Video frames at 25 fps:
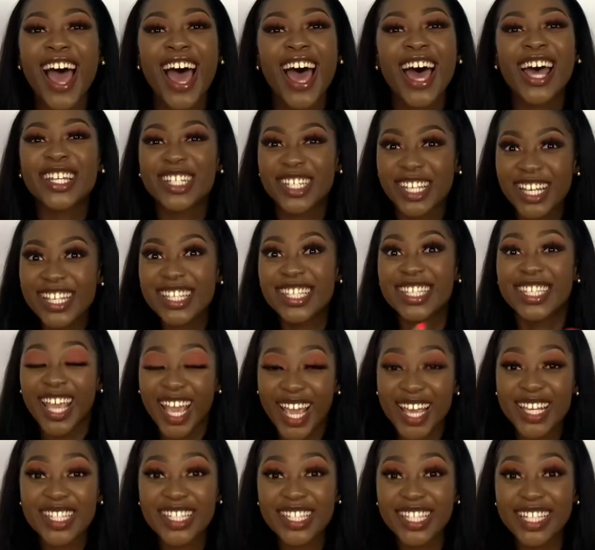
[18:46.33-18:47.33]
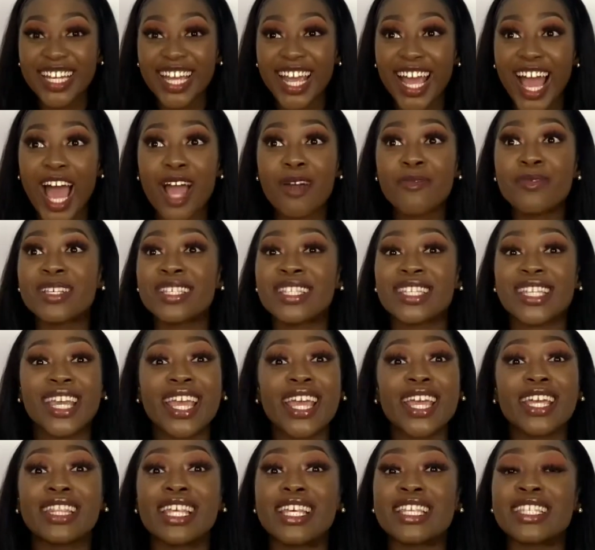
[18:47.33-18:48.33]
Just yesterday, I was
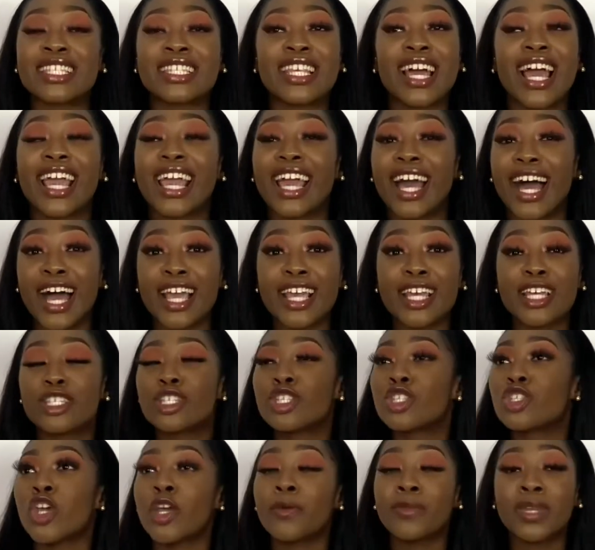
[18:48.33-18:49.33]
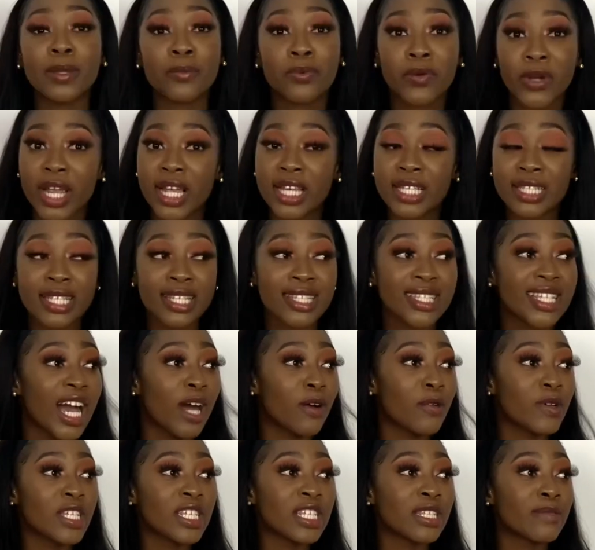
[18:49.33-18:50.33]
seeing this guy, so many praises.
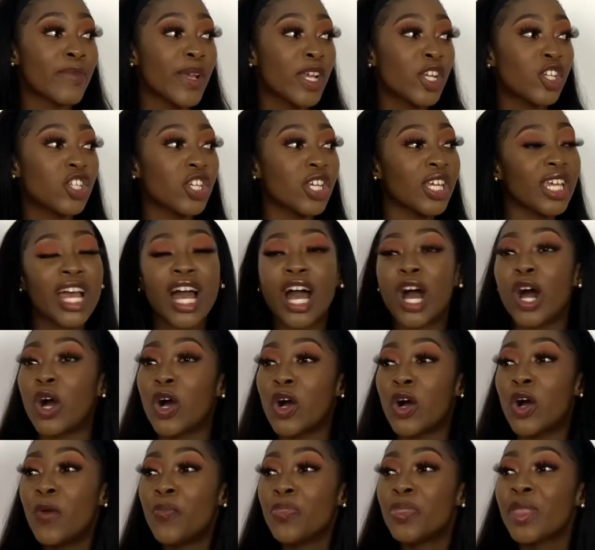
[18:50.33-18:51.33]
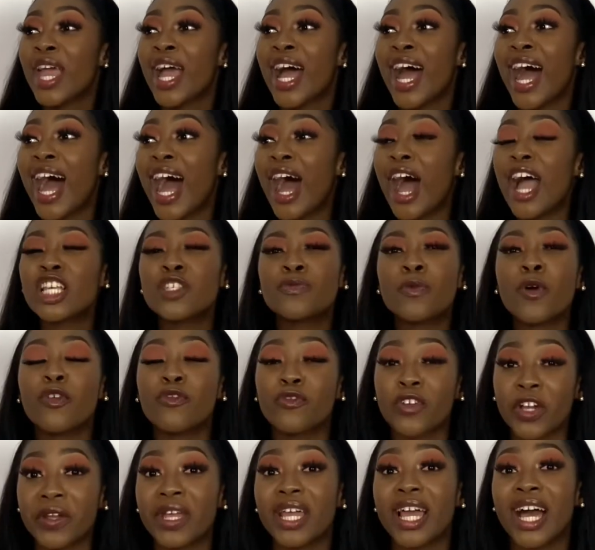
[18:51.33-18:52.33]
I was mentioning how I spoke
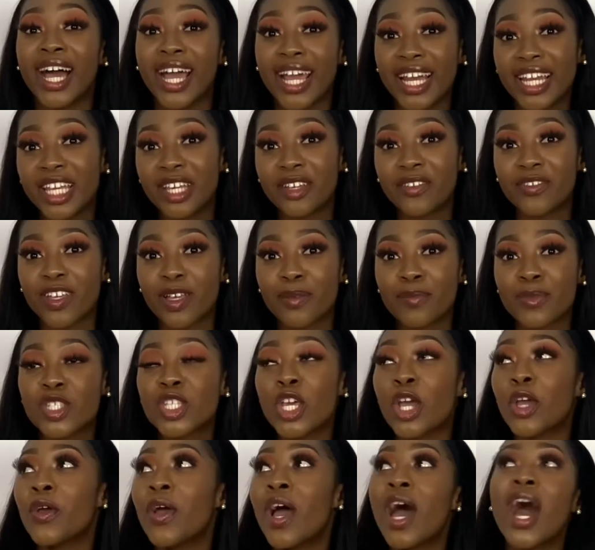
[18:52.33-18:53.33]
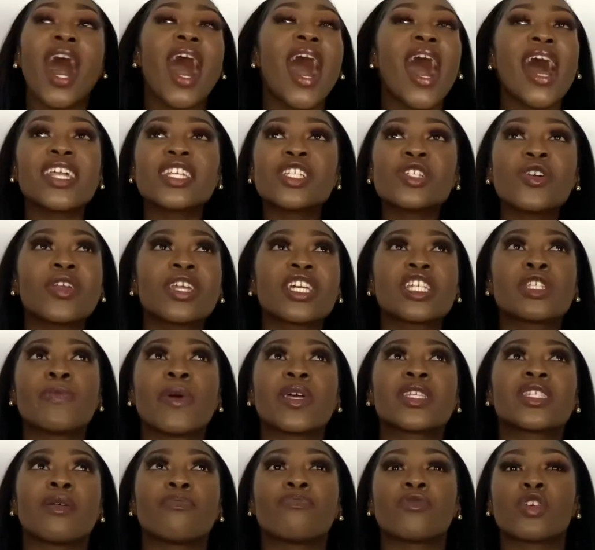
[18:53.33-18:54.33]
very highly of him. So I did not
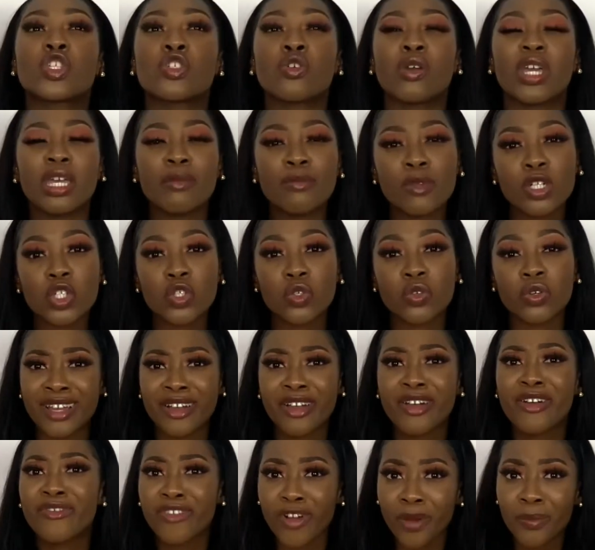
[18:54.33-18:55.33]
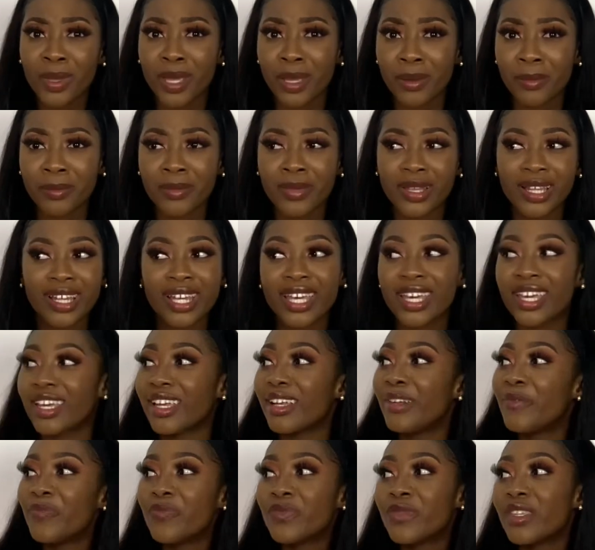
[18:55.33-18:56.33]
expect something so immature from him. Like,
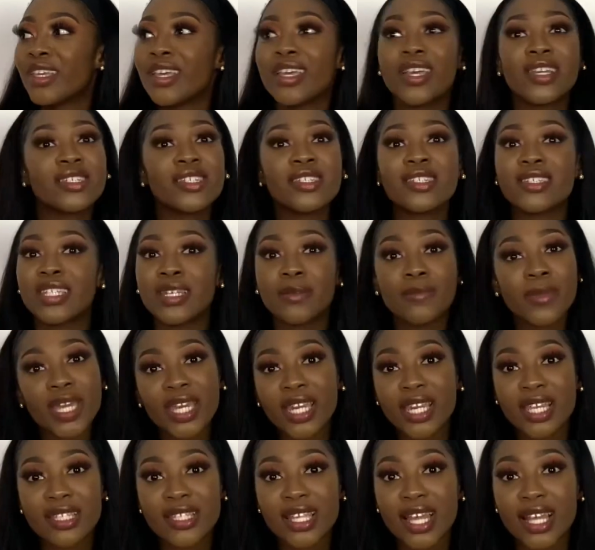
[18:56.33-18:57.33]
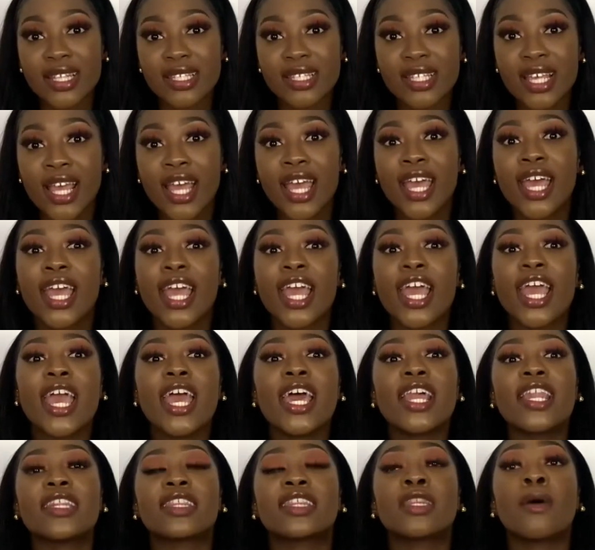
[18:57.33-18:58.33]
it just didn't make any sense.
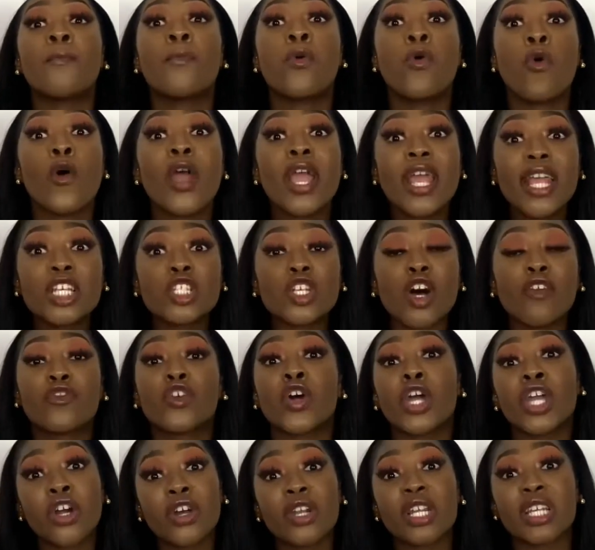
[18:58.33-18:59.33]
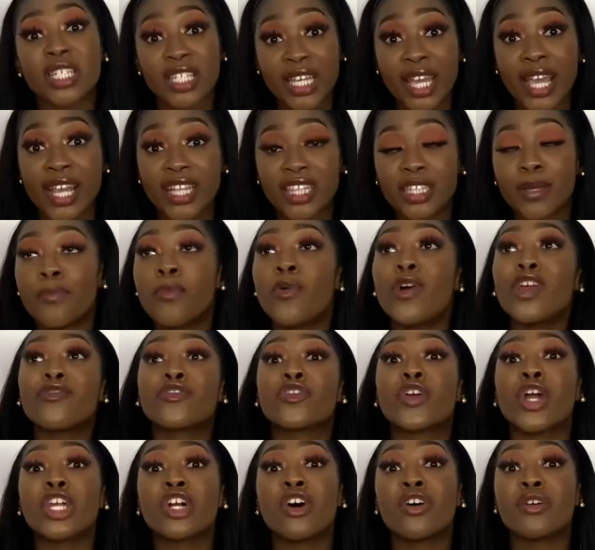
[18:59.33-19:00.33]
The point of going on a date, the point of
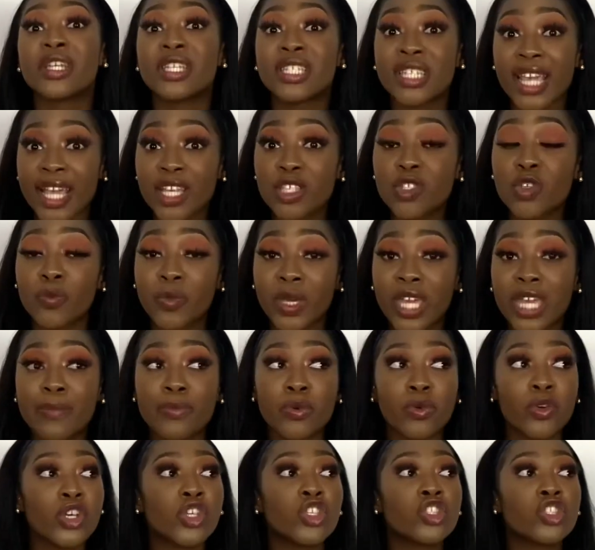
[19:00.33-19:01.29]
going on dates with people is